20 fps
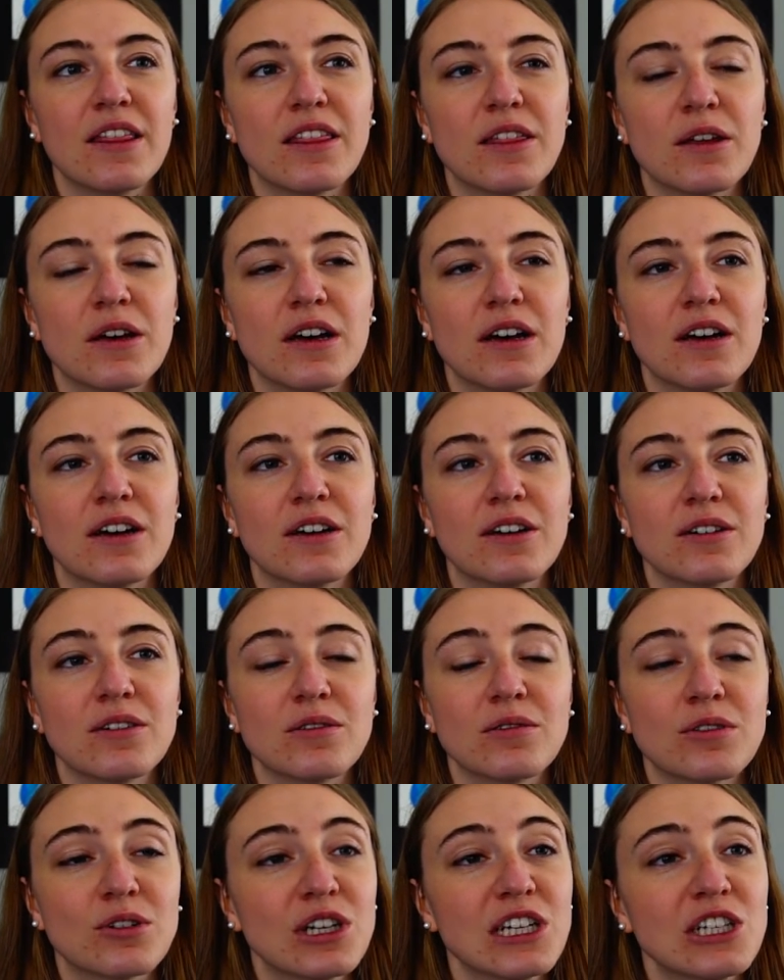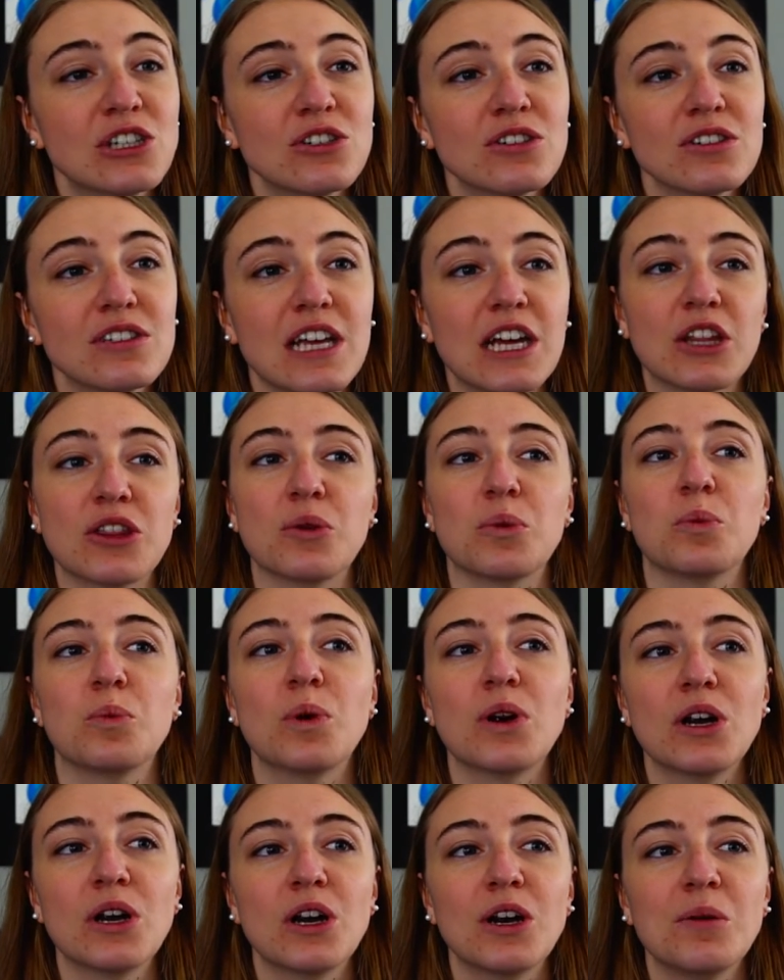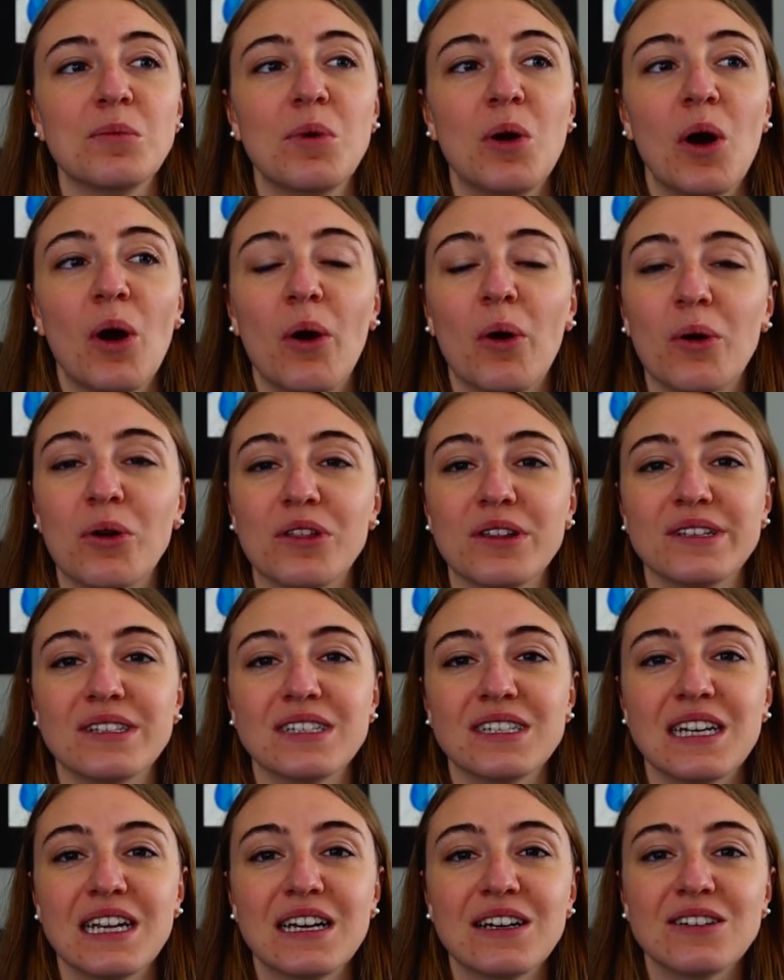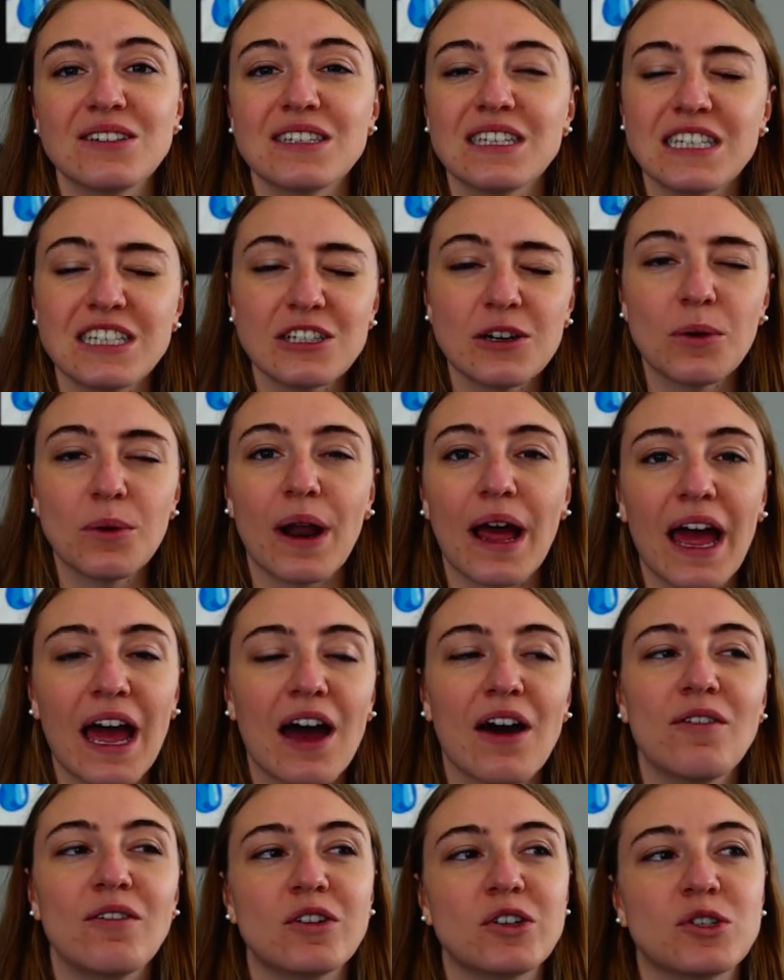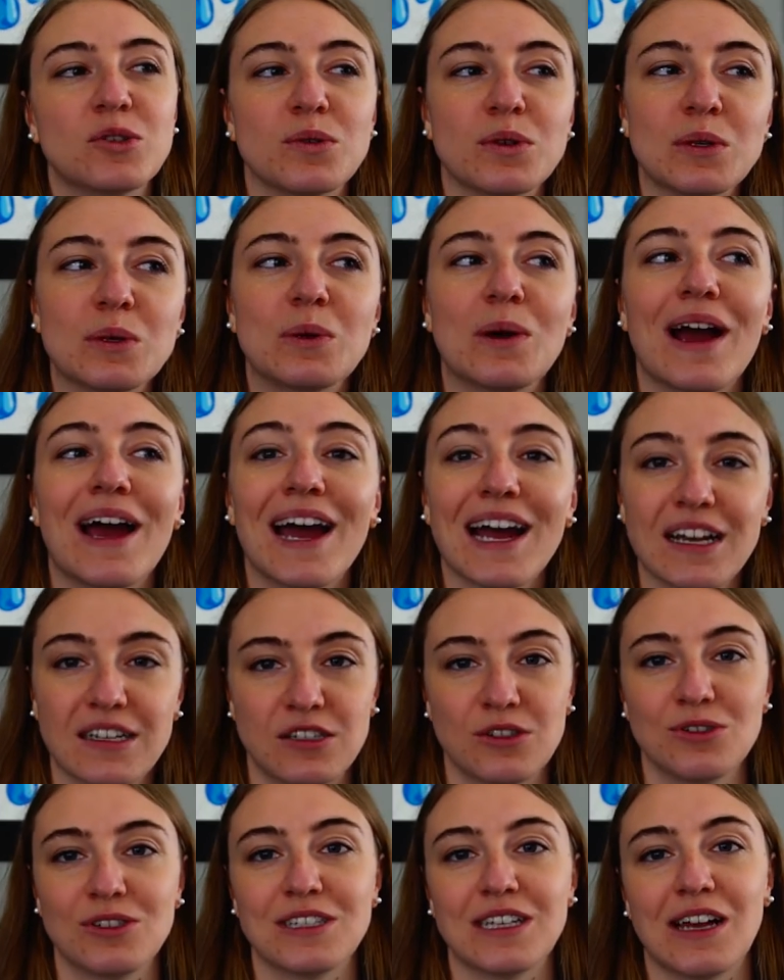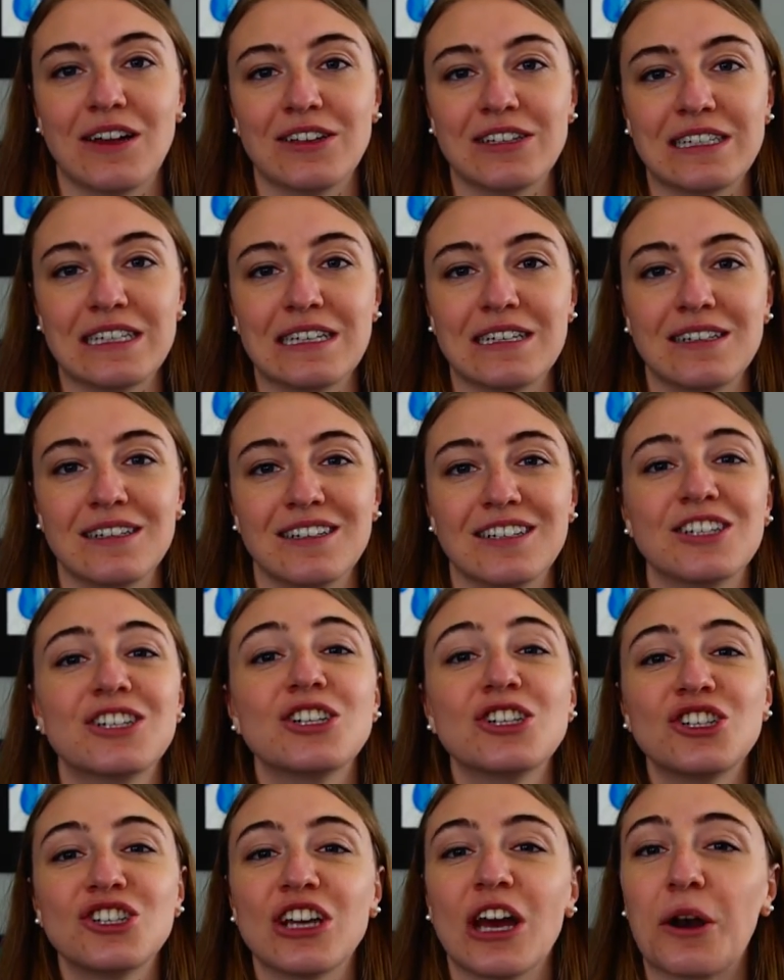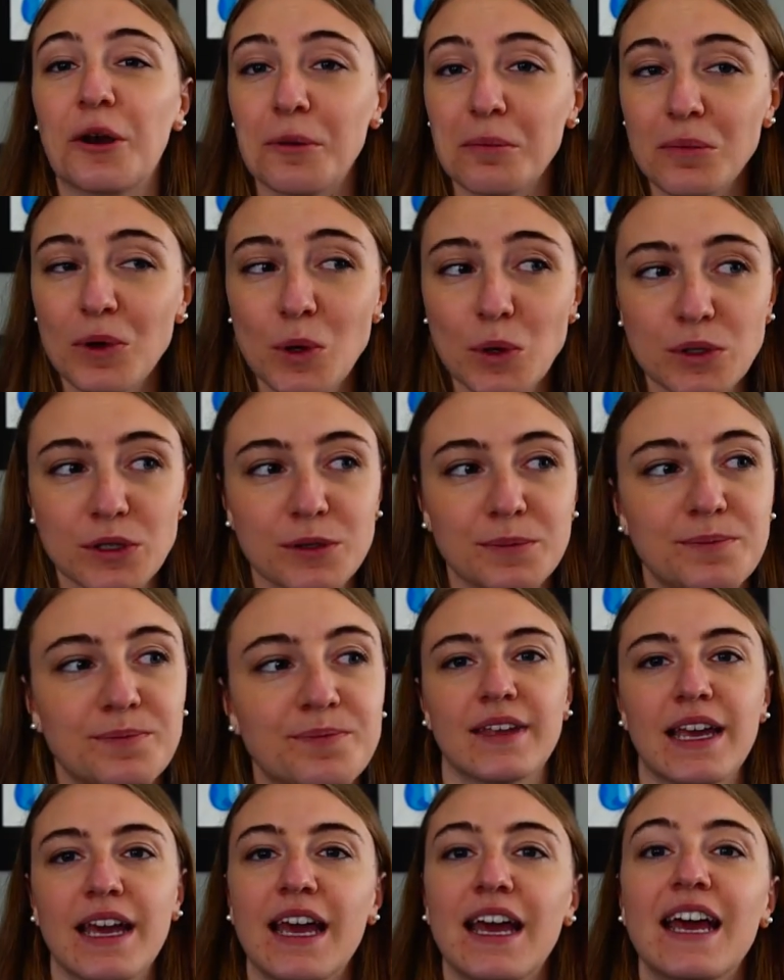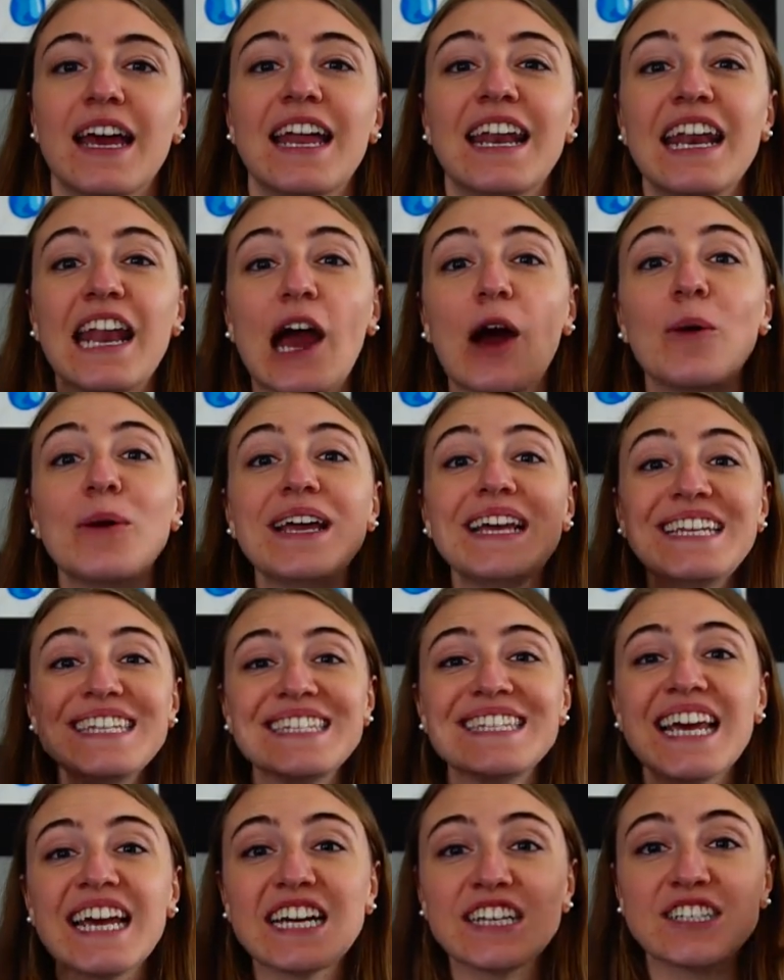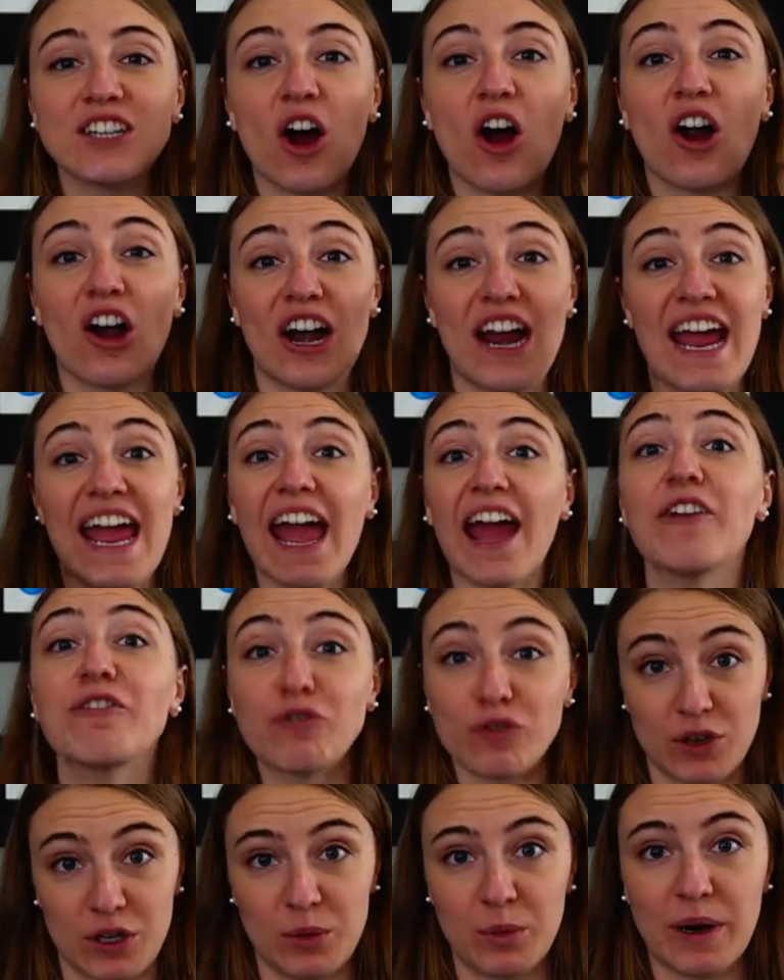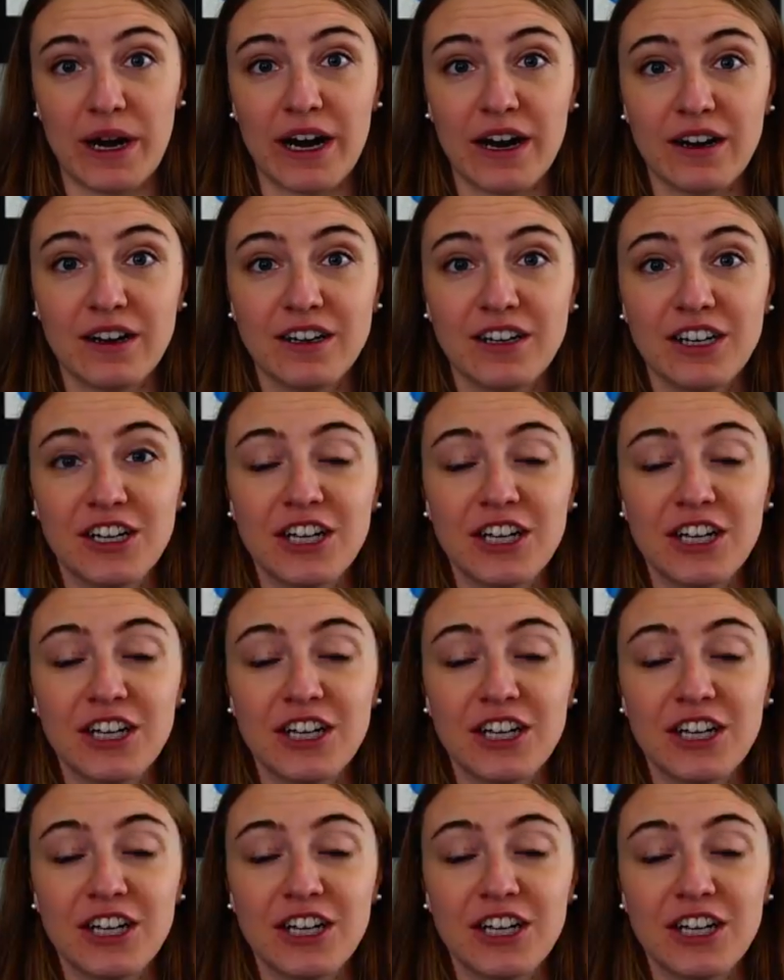The creatures like the worm or the snails, they don't have a true exoskeleton to shed or molt. Now, insects are everywhere.